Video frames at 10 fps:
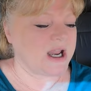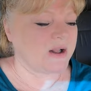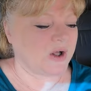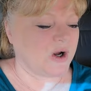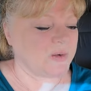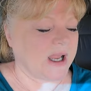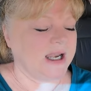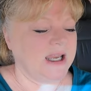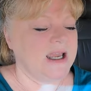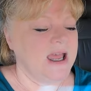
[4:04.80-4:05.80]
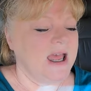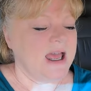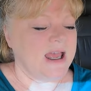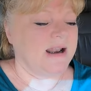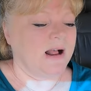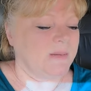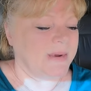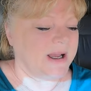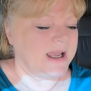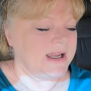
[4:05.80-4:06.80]
channel already, and I'll
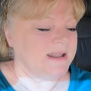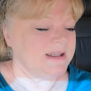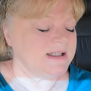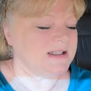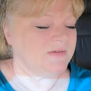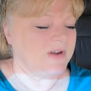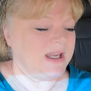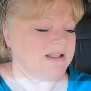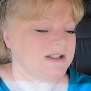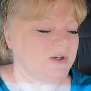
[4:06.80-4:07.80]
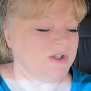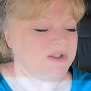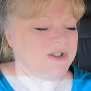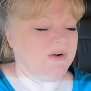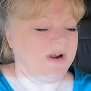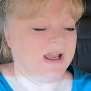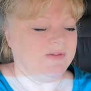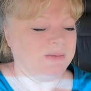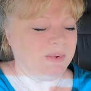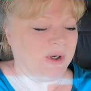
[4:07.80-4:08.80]
buy this vase so you don't
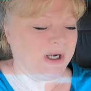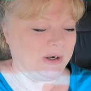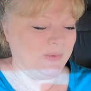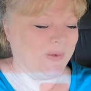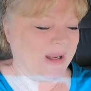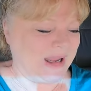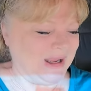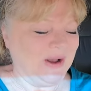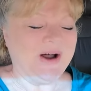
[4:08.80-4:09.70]
have to put it away.